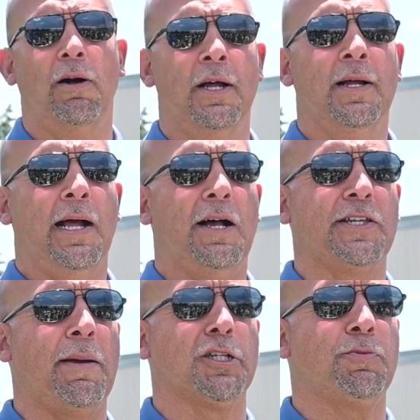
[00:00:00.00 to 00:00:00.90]
I
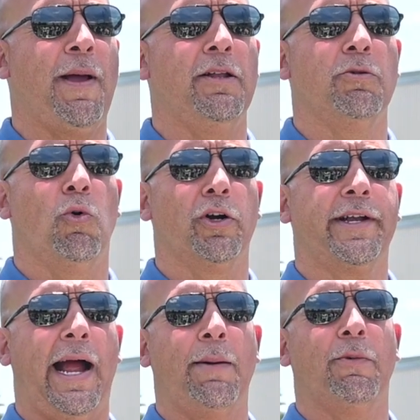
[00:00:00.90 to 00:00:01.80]
was able to spend more
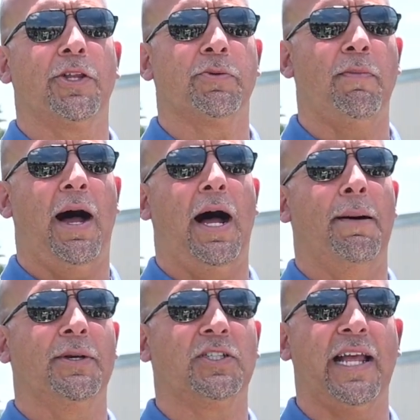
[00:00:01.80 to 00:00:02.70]
time with his
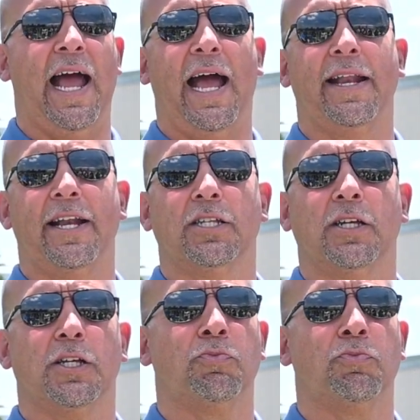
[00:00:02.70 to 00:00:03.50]
mom, his dad, and his